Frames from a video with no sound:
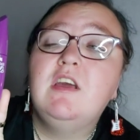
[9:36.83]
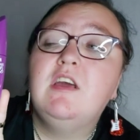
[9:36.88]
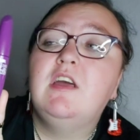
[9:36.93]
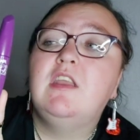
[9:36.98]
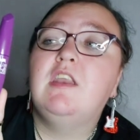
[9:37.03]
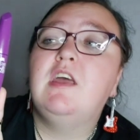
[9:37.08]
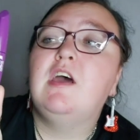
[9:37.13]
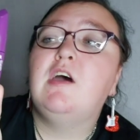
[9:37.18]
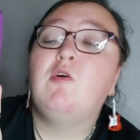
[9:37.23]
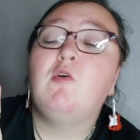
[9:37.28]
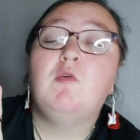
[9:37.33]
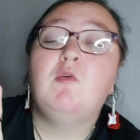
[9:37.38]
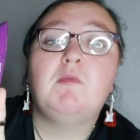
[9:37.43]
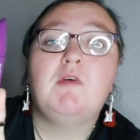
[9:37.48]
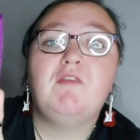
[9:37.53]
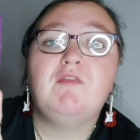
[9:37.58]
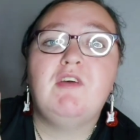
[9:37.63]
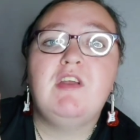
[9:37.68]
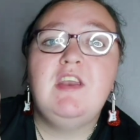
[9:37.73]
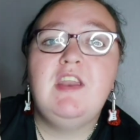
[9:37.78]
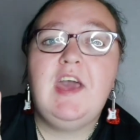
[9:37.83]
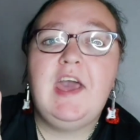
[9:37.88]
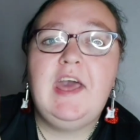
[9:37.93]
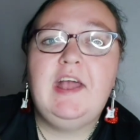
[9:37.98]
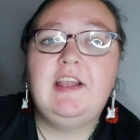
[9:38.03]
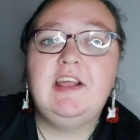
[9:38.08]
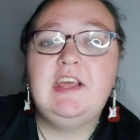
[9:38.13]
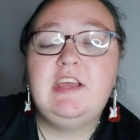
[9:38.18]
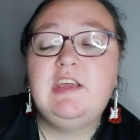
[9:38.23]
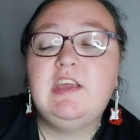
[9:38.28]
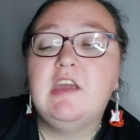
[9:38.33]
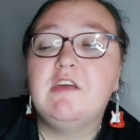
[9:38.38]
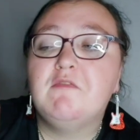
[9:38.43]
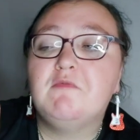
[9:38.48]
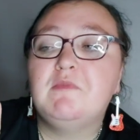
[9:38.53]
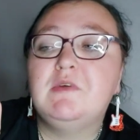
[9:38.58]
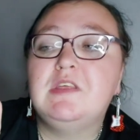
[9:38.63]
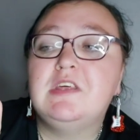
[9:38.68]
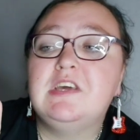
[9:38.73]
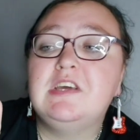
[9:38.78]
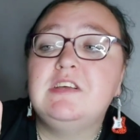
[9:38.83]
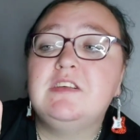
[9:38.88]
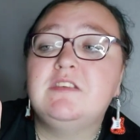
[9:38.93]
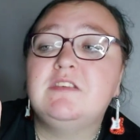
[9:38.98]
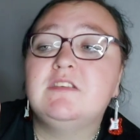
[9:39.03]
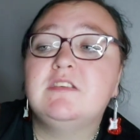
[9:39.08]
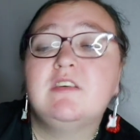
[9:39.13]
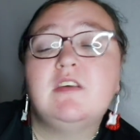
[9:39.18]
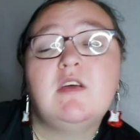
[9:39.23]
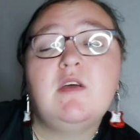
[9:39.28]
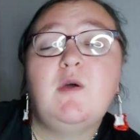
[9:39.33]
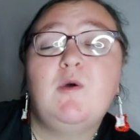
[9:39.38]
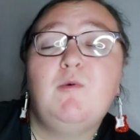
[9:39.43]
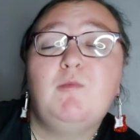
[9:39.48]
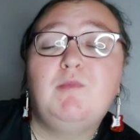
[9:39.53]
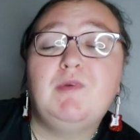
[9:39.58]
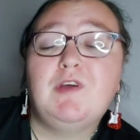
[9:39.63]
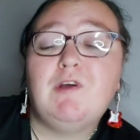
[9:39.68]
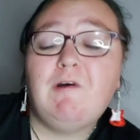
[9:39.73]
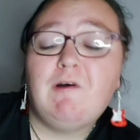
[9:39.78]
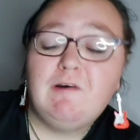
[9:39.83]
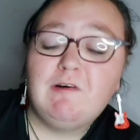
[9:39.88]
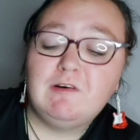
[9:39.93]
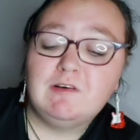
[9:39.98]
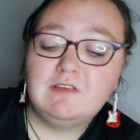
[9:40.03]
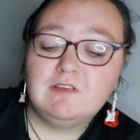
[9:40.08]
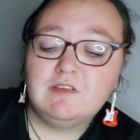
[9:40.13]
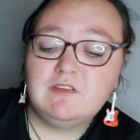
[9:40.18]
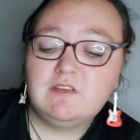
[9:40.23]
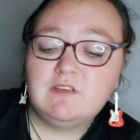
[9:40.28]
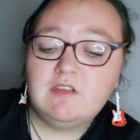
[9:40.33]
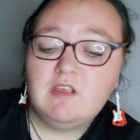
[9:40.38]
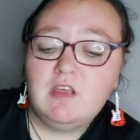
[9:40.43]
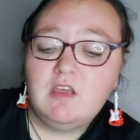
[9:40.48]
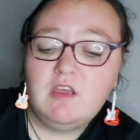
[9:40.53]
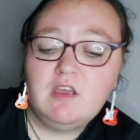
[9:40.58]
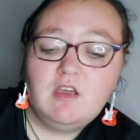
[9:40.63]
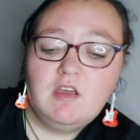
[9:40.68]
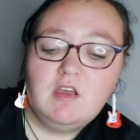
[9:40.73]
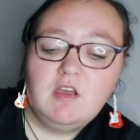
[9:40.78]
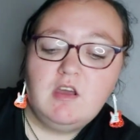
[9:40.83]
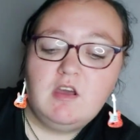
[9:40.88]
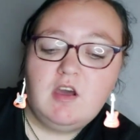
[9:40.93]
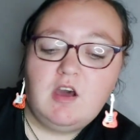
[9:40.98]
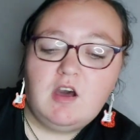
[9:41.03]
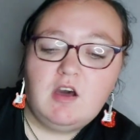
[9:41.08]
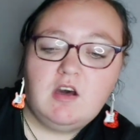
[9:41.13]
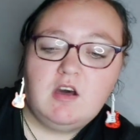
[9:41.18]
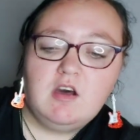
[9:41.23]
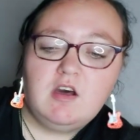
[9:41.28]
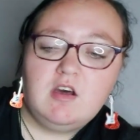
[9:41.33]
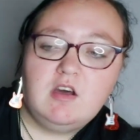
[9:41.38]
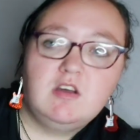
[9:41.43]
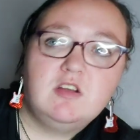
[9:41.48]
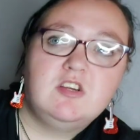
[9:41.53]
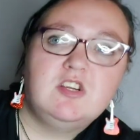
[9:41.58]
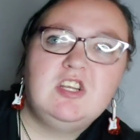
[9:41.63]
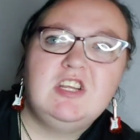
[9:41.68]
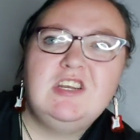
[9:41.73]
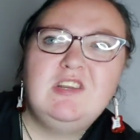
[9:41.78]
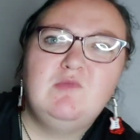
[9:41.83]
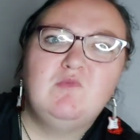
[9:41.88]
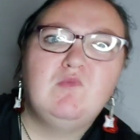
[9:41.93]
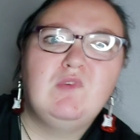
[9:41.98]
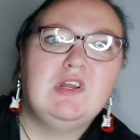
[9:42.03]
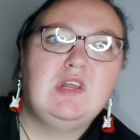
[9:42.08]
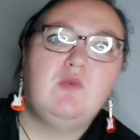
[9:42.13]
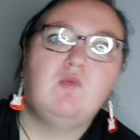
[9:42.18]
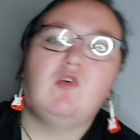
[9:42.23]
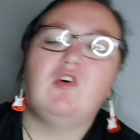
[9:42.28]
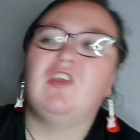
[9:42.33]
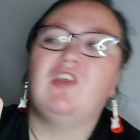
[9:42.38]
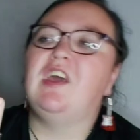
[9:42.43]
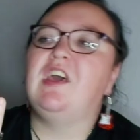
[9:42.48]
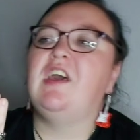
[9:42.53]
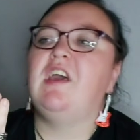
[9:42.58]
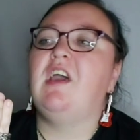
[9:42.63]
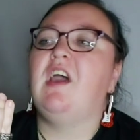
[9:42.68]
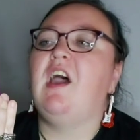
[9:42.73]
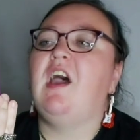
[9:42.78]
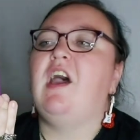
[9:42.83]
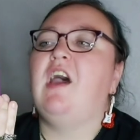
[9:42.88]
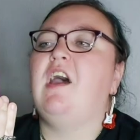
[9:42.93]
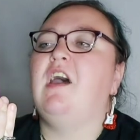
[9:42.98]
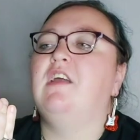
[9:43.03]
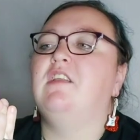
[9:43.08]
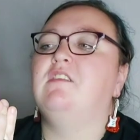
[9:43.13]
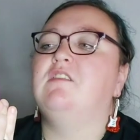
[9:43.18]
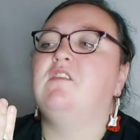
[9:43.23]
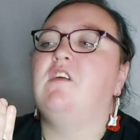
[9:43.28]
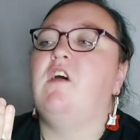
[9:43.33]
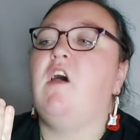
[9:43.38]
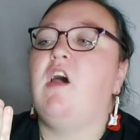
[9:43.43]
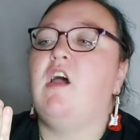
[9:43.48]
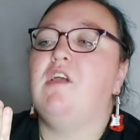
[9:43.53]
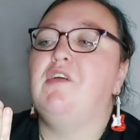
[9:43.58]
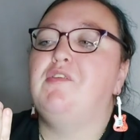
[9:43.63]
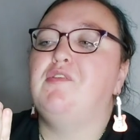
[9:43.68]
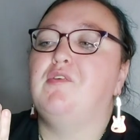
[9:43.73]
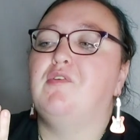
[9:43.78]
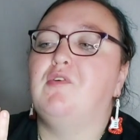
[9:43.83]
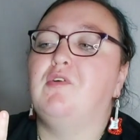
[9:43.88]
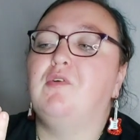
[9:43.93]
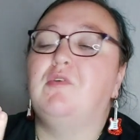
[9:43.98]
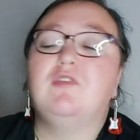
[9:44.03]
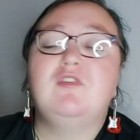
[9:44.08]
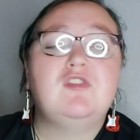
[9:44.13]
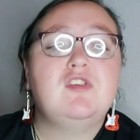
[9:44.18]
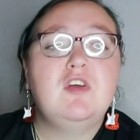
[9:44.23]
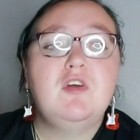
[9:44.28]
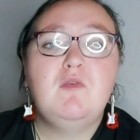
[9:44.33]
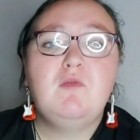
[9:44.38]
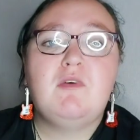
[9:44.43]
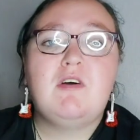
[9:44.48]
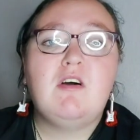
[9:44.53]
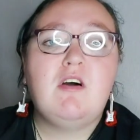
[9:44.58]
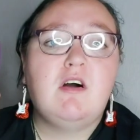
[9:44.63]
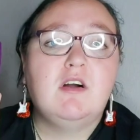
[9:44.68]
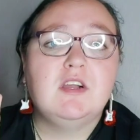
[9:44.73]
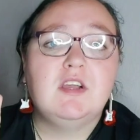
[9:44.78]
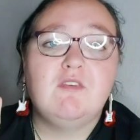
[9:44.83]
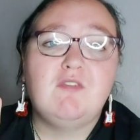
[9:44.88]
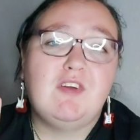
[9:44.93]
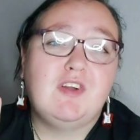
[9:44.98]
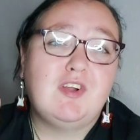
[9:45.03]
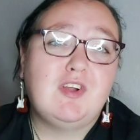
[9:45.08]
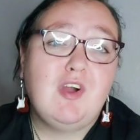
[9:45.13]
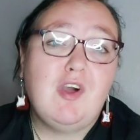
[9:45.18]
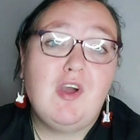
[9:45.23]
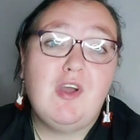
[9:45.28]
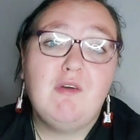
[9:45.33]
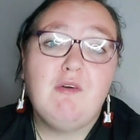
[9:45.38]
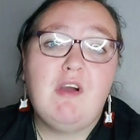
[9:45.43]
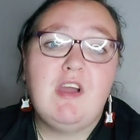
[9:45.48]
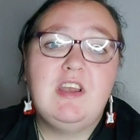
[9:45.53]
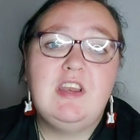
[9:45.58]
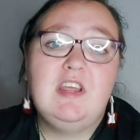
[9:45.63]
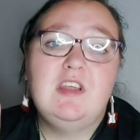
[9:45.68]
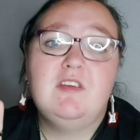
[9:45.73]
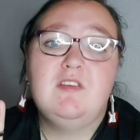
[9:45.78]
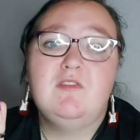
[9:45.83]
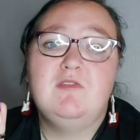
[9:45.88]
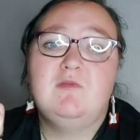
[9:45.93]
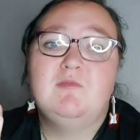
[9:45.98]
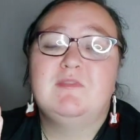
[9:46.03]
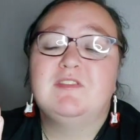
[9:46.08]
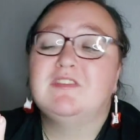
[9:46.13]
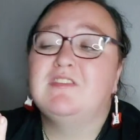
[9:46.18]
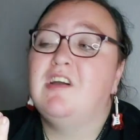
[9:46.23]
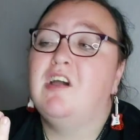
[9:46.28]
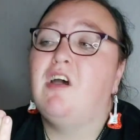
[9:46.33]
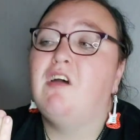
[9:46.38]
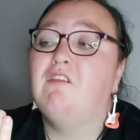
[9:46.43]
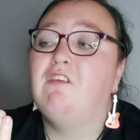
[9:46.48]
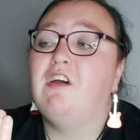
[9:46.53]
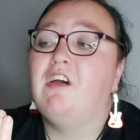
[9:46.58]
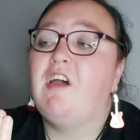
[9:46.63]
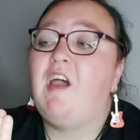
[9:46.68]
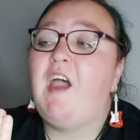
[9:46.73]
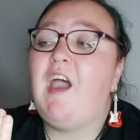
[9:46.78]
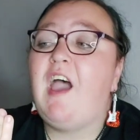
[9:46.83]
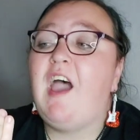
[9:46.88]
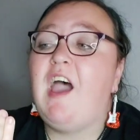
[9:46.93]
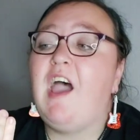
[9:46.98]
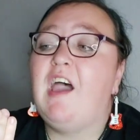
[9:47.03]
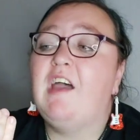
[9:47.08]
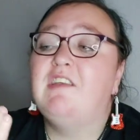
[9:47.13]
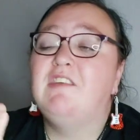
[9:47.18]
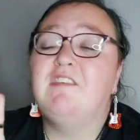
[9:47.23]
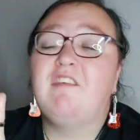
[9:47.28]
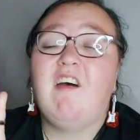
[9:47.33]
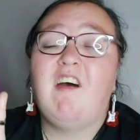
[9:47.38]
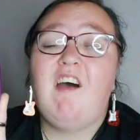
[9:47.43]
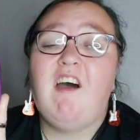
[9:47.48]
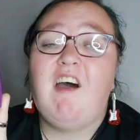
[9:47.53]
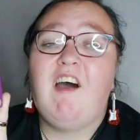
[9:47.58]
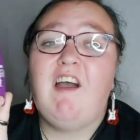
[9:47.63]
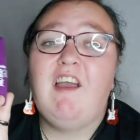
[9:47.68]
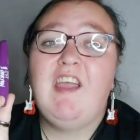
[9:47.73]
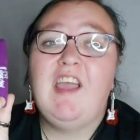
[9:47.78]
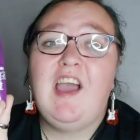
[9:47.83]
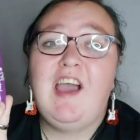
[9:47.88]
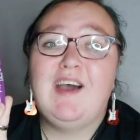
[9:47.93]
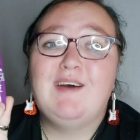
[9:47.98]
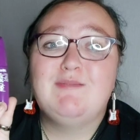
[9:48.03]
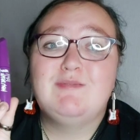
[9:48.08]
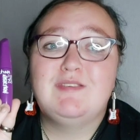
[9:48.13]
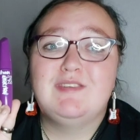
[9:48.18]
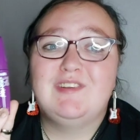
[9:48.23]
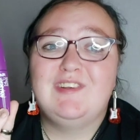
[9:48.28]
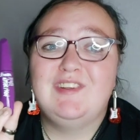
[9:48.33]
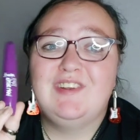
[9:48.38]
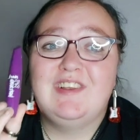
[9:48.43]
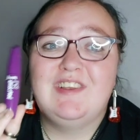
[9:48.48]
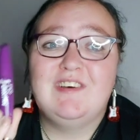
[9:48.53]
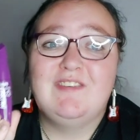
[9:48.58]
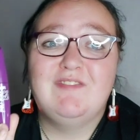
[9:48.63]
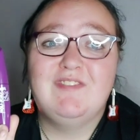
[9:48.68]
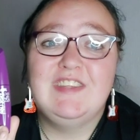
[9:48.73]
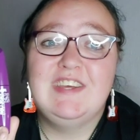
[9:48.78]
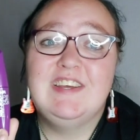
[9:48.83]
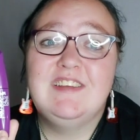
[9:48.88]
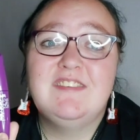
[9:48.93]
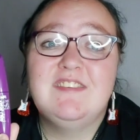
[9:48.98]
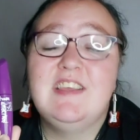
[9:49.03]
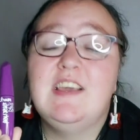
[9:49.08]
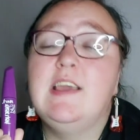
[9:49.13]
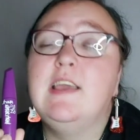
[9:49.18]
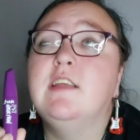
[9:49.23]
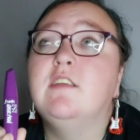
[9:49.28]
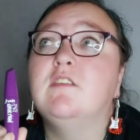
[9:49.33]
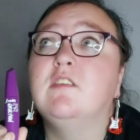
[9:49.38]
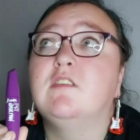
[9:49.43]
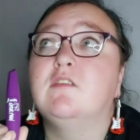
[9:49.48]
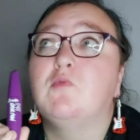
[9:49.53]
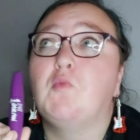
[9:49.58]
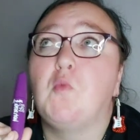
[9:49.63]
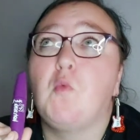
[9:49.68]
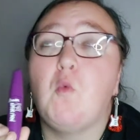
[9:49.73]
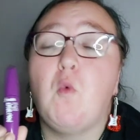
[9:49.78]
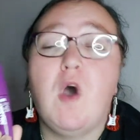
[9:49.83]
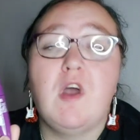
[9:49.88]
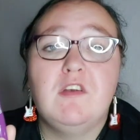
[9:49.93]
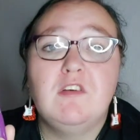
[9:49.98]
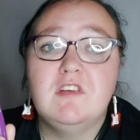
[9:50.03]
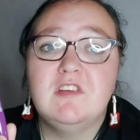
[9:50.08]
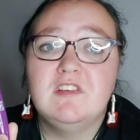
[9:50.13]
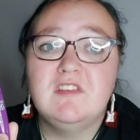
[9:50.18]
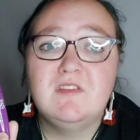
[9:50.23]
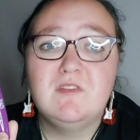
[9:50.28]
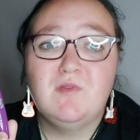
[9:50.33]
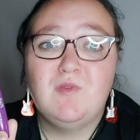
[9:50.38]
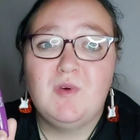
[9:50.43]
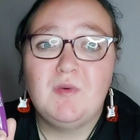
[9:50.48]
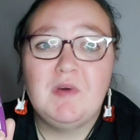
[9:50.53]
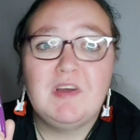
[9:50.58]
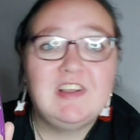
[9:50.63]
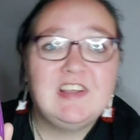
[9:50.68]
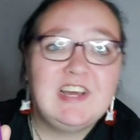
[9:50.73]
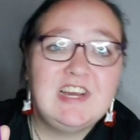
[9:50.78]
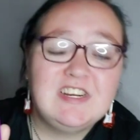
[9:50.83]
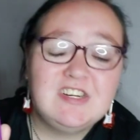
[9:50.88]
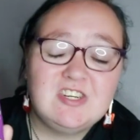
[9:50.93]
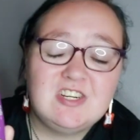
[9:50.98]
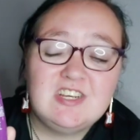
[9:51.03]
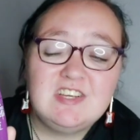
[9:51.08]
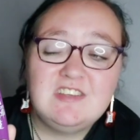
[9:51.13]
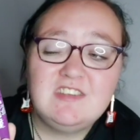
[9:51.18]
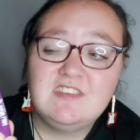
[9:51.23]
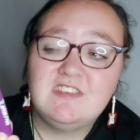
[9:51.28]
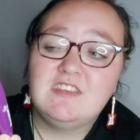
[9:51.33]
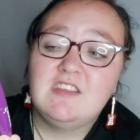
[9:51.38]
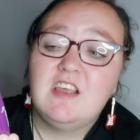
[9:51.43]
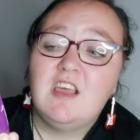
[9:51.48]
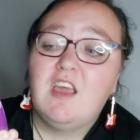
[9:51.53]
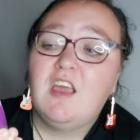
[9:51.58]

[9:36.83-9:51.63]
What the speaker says: Now, my friend Ellie gave me this because she didn't really want it, and I thought, do you know what, I'll give it a go. I need a new mascara, and I absolutely love this. It does wonders for my lashes,